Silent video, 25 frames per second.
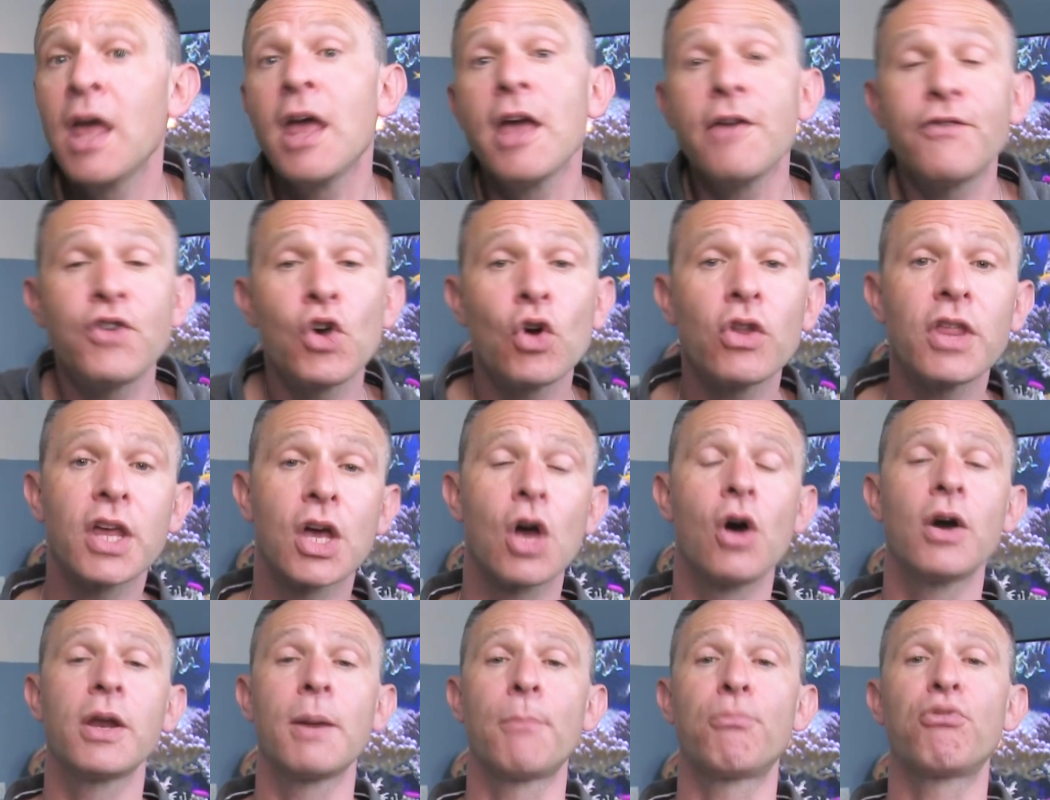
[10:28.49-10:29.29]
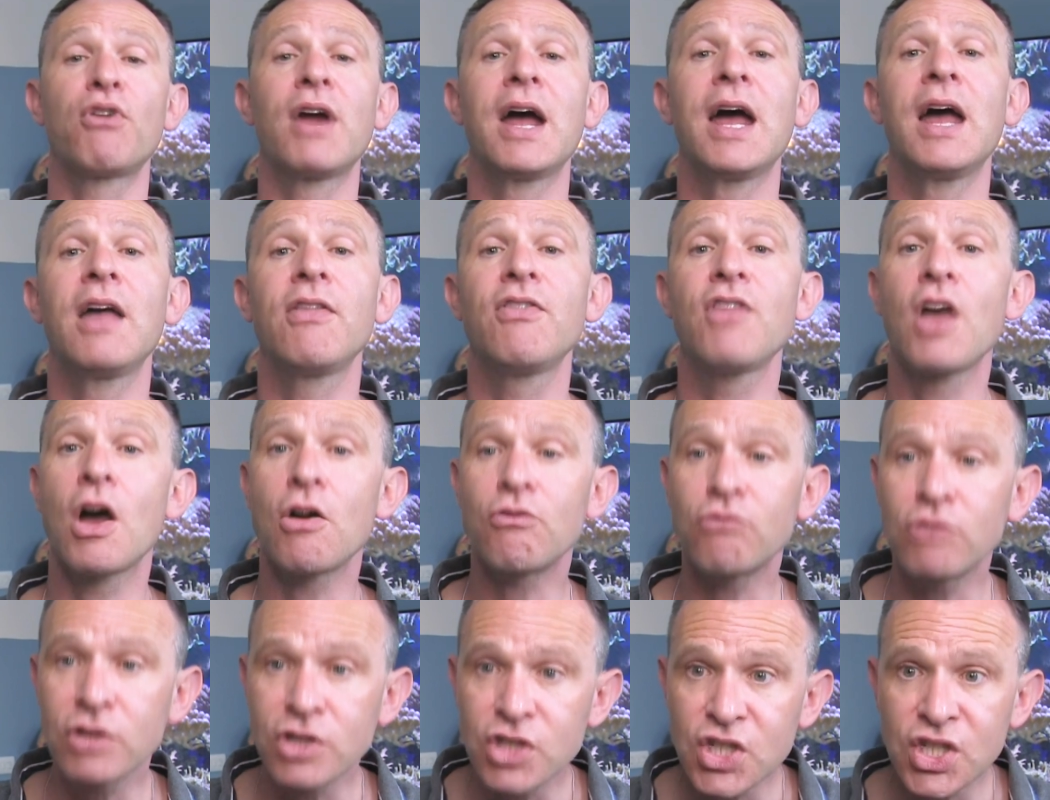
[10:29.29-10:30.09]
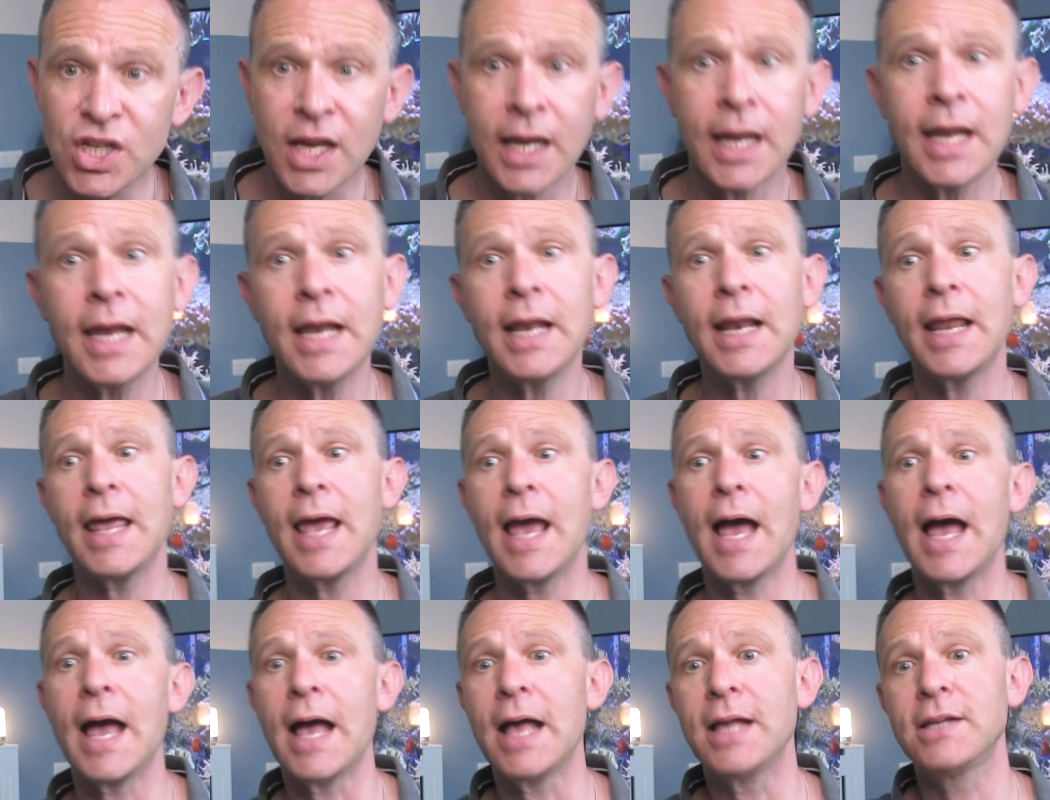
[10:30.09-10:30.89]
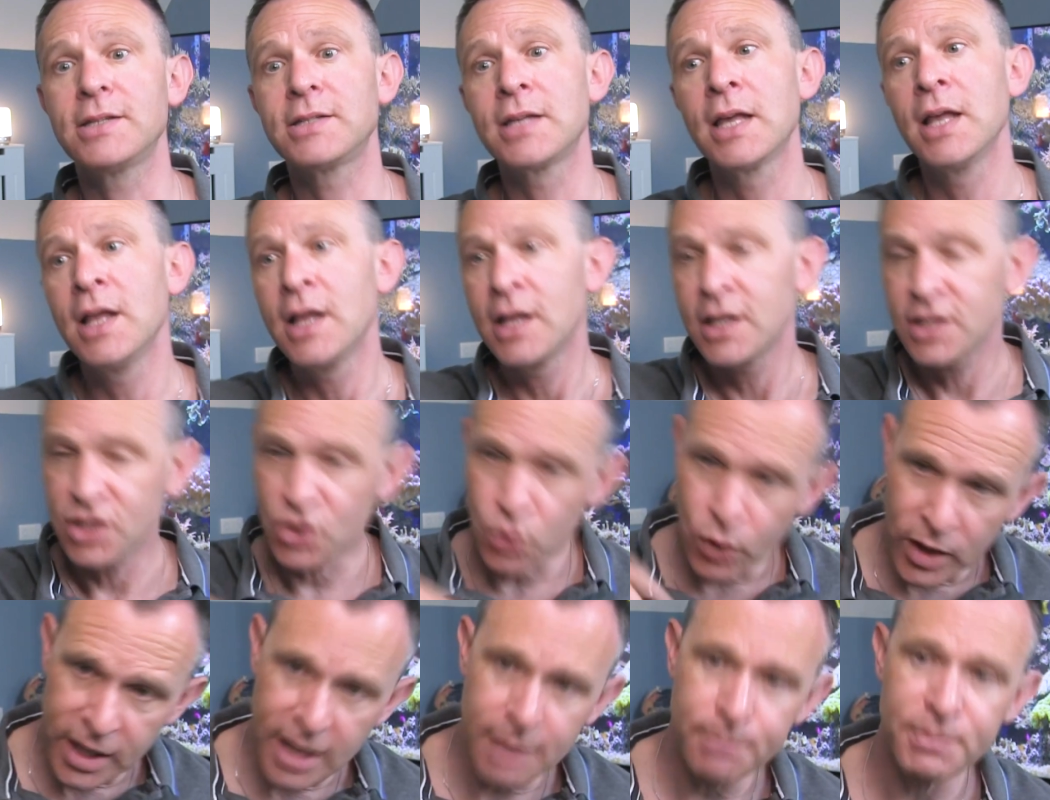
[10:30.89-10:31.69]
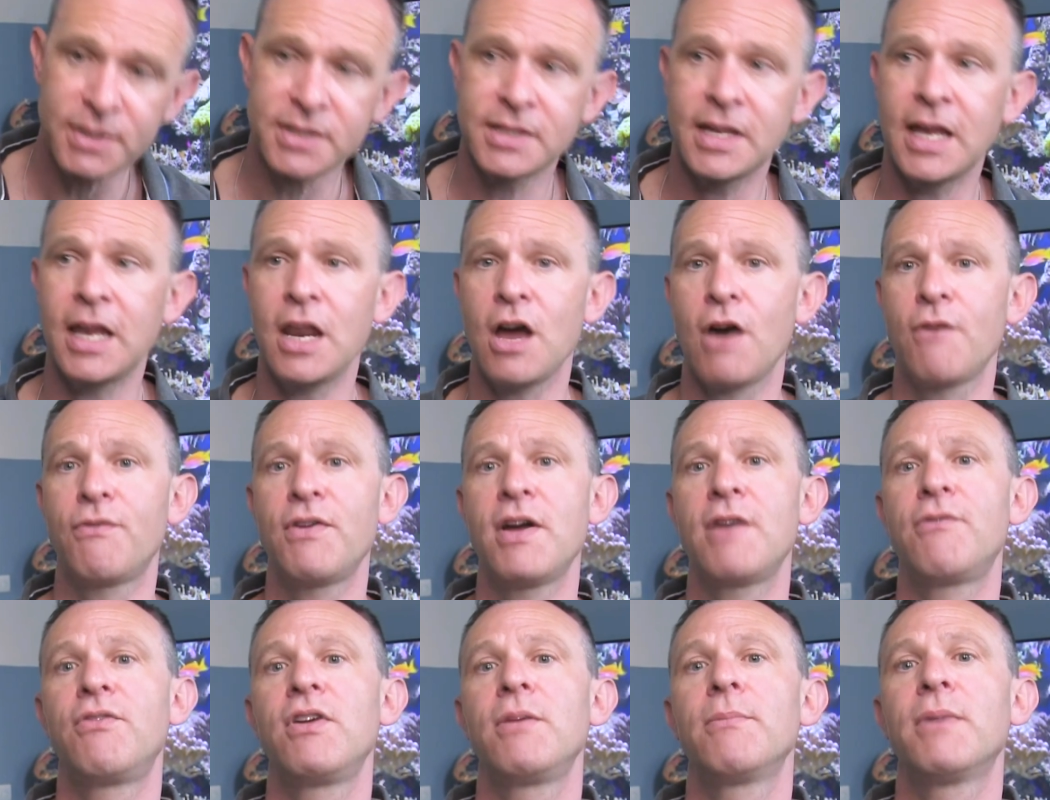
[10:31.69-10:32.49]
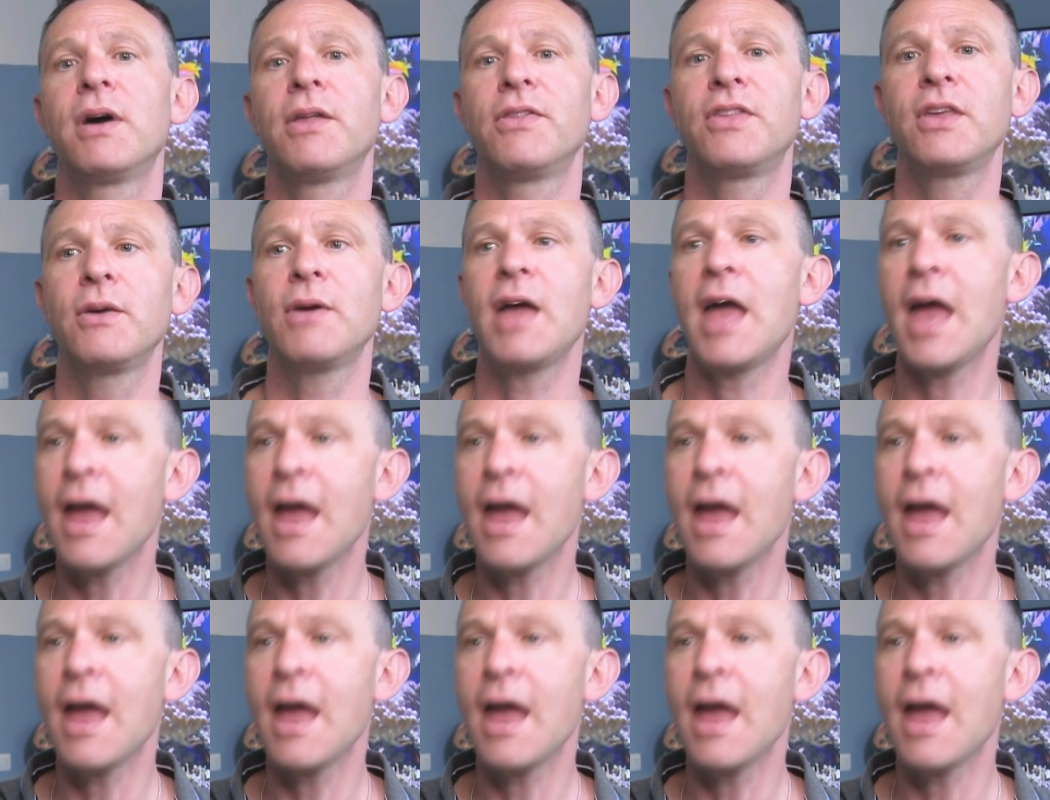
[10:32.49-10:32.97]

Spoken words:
If you're the kind of brand that routinely has 20% off every month